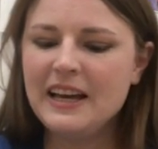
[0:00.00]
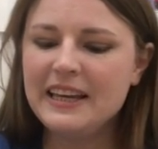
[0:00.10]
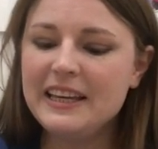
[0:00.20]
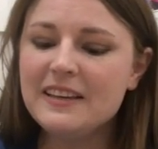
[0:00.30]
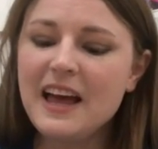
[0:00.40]

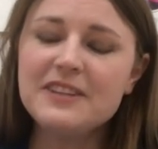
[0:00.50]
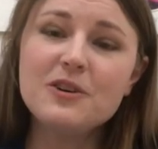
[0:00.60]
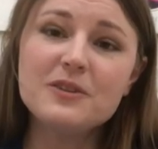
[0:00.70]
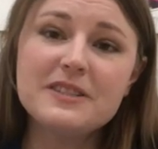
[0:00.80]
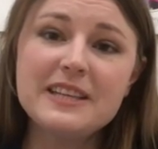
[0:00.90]
Eli
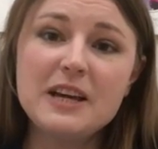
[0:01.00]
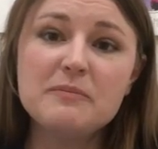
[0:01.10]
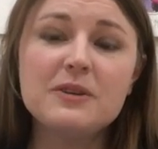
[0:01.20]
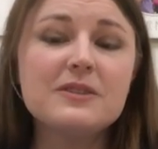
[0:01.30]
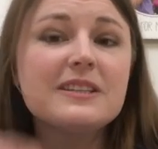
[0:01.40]
told
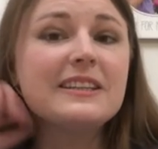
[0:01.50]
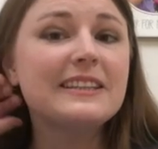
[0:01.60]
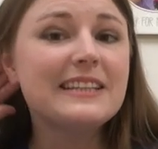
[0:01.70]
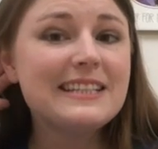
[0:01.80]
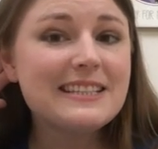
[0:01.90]
Samuel to
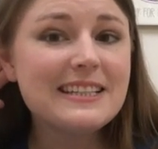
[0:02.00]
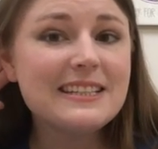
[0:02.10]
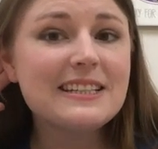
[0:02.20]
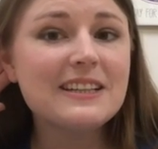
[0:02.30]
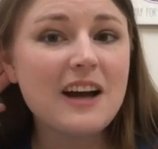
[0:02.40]
listen
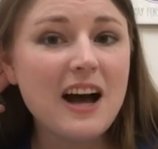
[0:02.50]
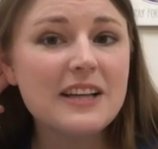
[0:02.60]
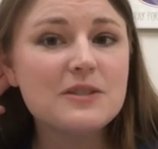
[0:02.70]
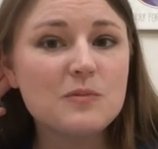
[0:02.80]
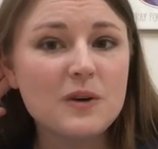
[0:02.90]
to
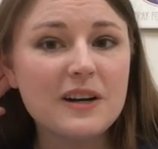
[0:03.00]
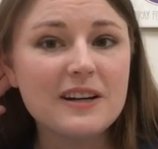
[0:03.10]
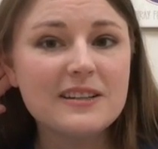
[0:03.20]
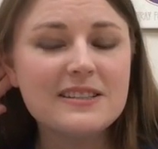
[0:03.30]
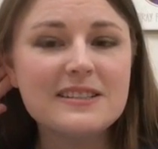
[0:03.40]
God's
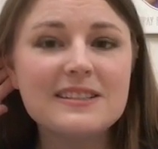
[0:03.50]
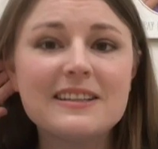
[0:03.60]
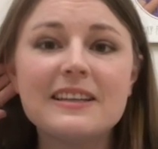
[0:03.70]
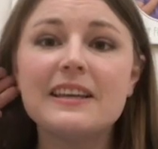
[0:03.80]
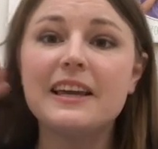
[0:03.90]
words.
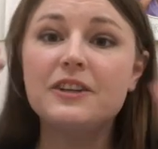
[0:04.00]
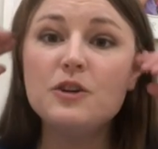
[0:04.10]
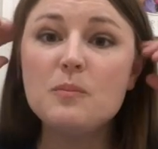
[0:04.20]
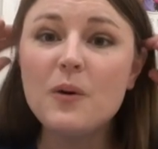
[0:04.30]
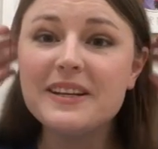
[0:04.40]
Can
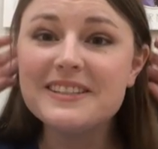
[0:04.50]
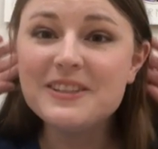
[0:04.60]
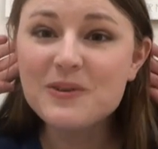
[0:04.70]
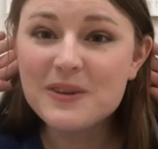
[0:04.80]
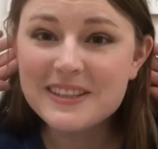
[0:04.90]
you point to
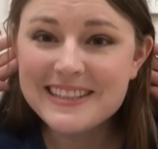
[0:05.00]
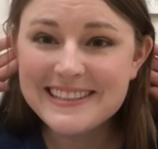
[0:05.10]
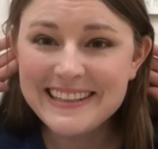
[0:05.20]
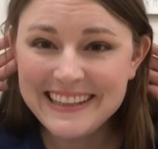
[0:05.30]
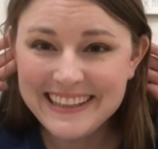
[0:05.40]
your
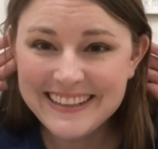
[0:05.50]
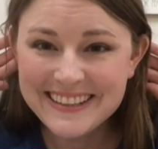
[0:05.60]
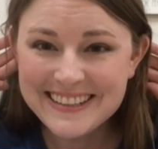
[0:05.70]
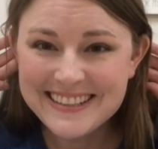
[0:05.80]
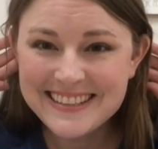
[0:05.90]
listening
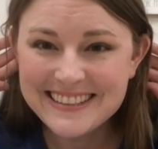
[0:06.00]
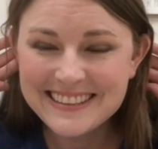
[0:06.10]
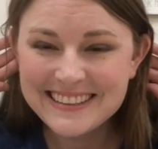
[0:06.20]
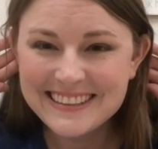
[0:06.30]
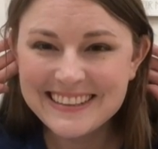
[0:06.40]
ears?
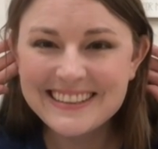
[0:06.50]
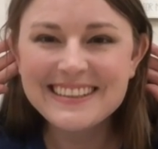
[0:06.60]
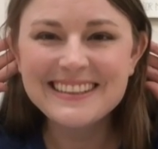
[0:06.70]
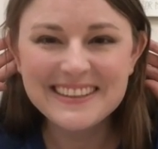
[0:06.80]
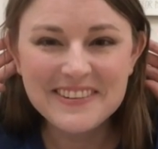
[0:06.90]

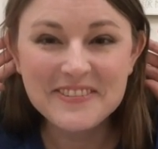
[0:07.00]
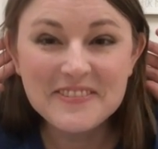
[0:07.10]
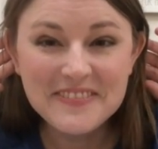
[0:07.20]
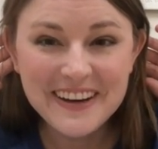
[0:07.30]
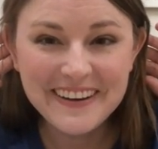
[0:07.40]

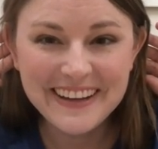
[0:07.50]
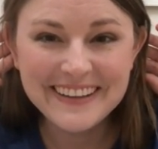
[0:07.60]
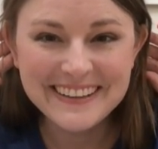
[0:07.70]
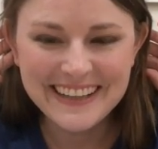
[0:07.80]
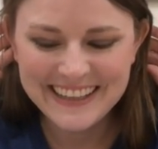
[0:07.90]
Very
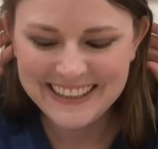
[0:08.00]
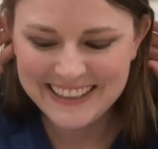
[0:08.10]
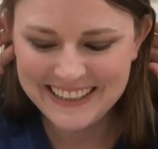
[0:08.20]
good.